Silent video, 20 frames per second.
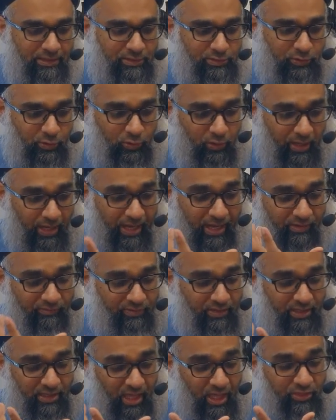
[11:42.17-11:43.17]
So I have
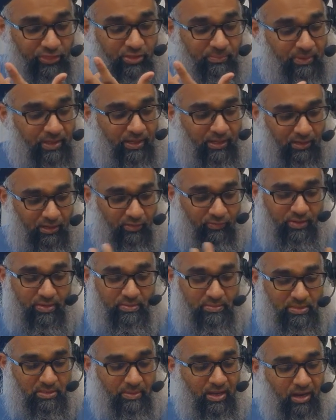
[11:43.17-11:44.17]
an azama of
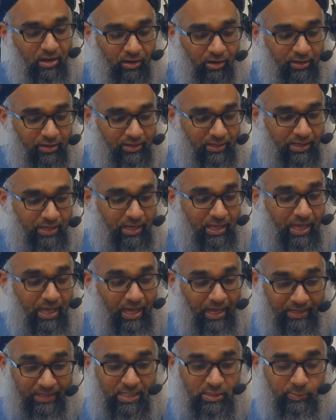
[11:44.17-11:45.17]
him in my heart,
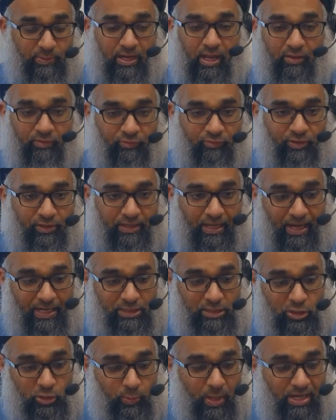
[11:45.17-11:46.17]
and that's what I fear, that I
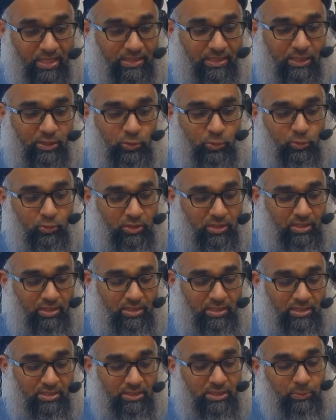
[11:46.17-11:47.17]
shouldn't do anything to
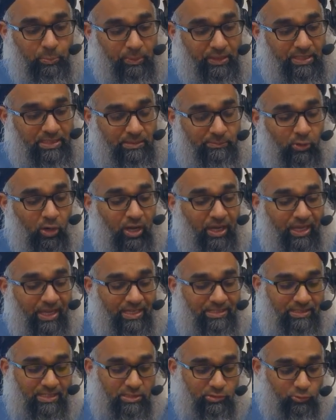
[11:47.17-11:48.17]
displease him or
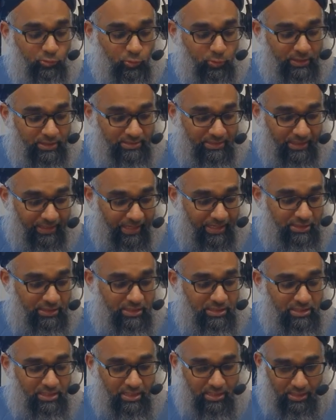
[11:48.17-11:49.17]
against his rulings, against
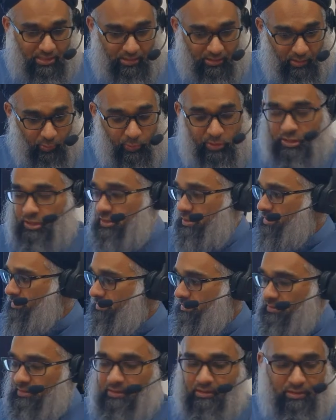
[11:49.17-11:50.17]
his wishes.
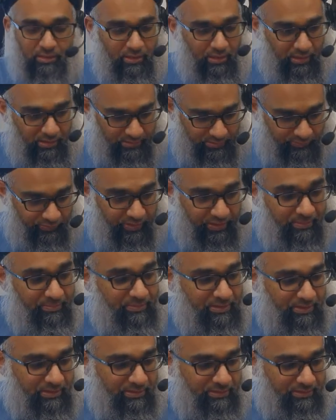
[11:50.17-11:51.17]
For him,
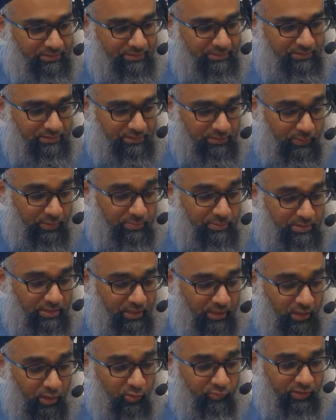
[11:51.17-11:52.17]
the word
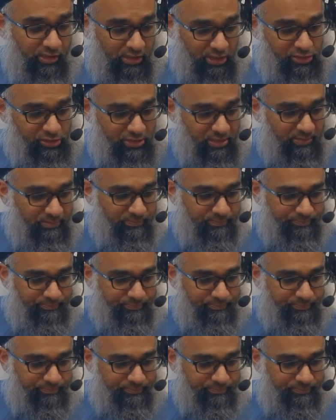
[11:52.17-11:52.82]
khawf and khashya.